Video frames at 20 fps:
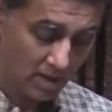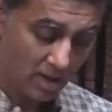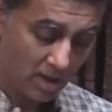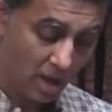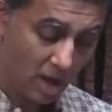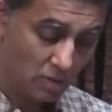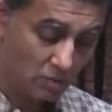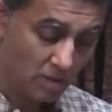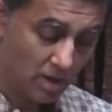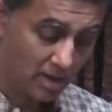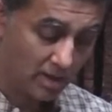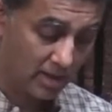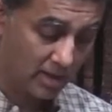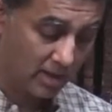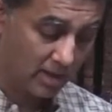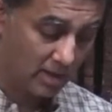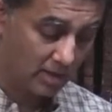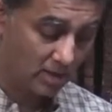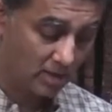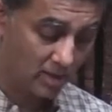Hanuman
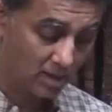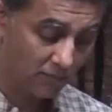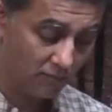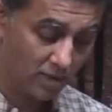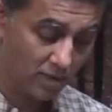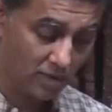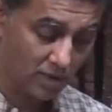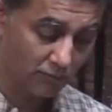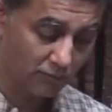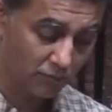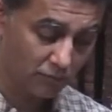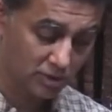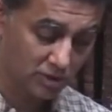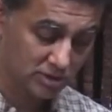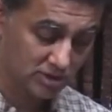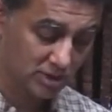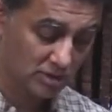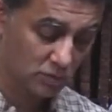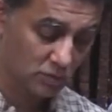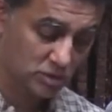eagerly waited for the
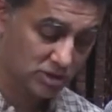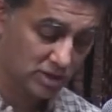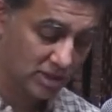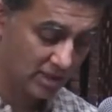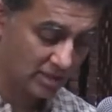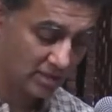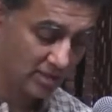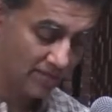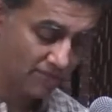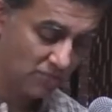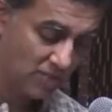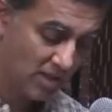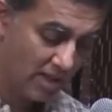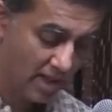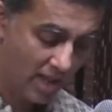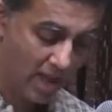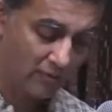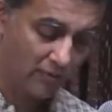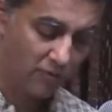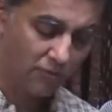sun to set,
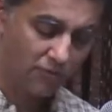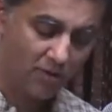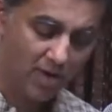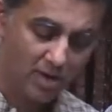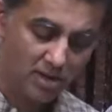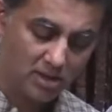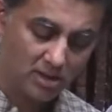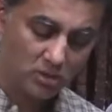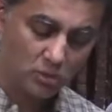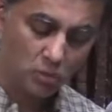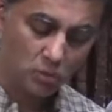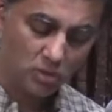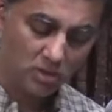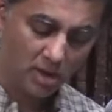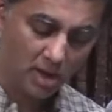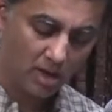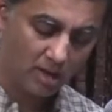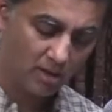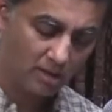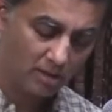and it finally grew
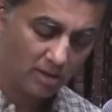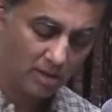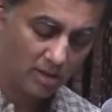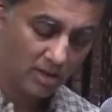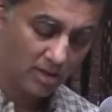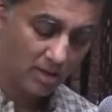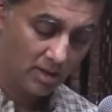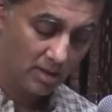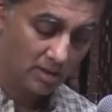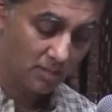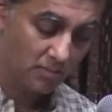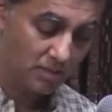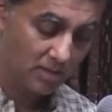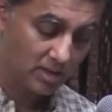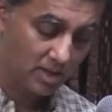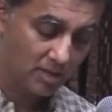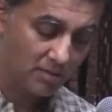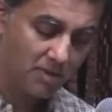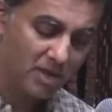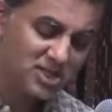dark. He
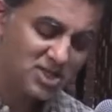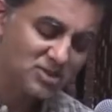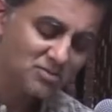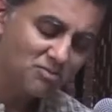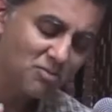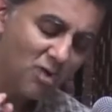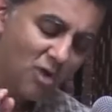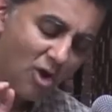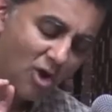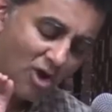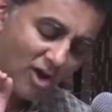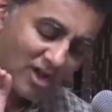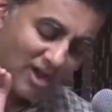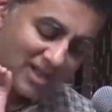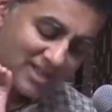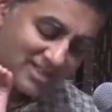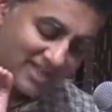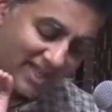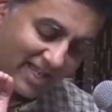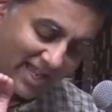became as small
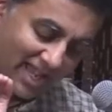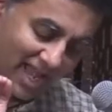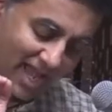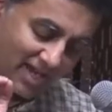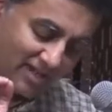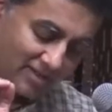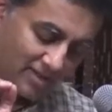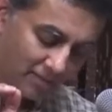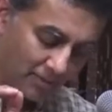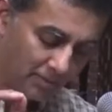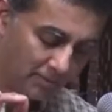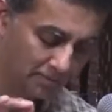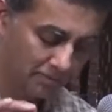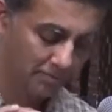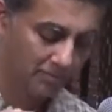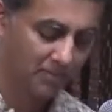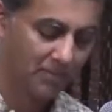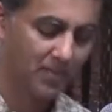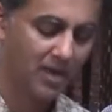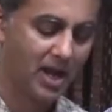as a cat
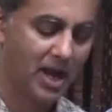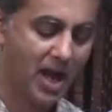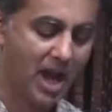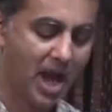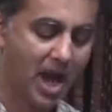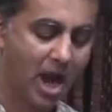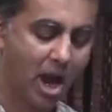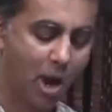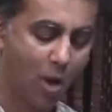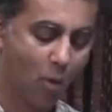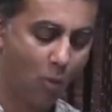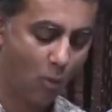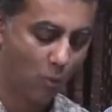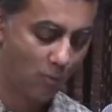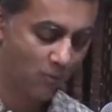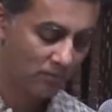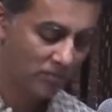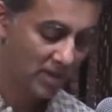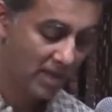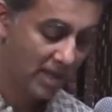and
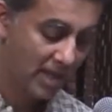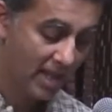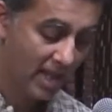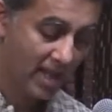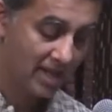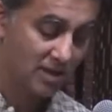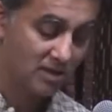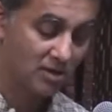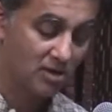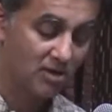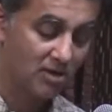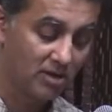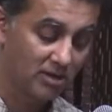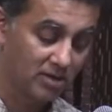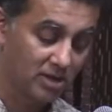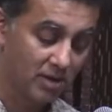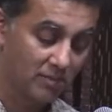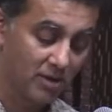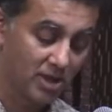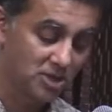entered
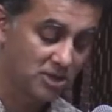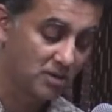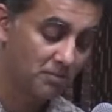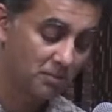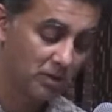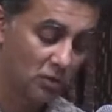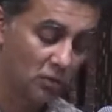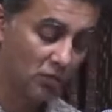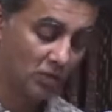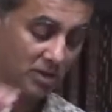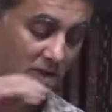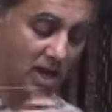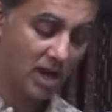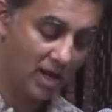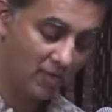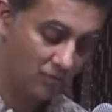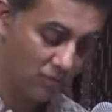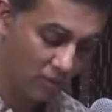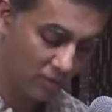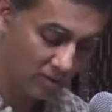Lanka by jumping over the
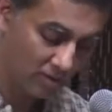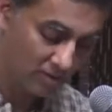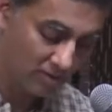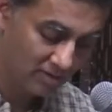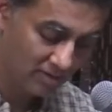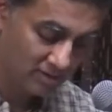high wall.